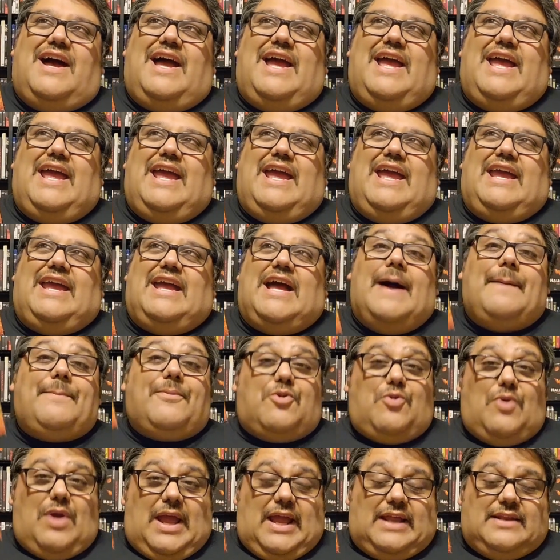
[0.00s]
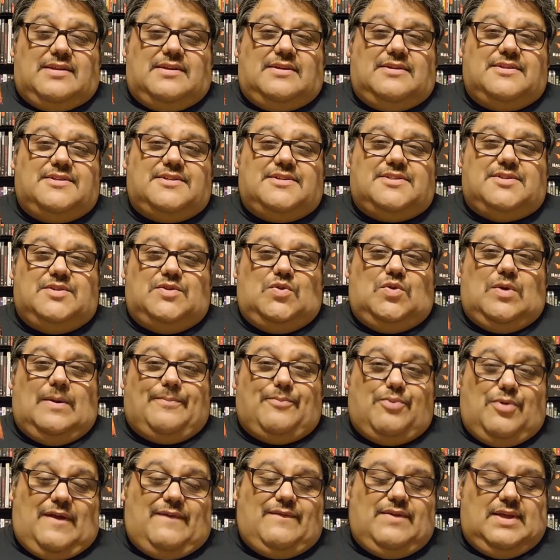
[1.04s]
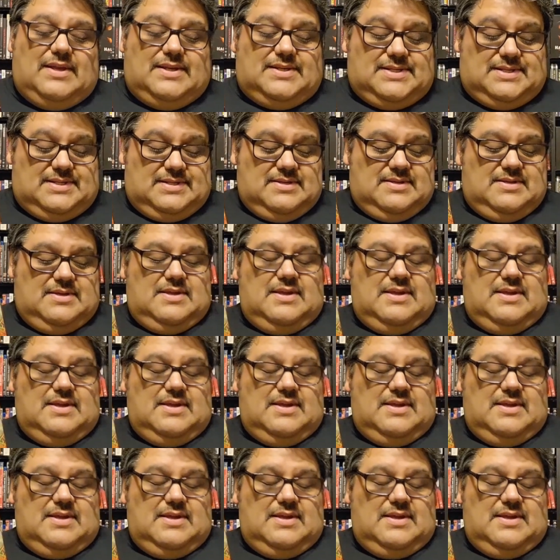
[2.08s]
a upgrade to a previous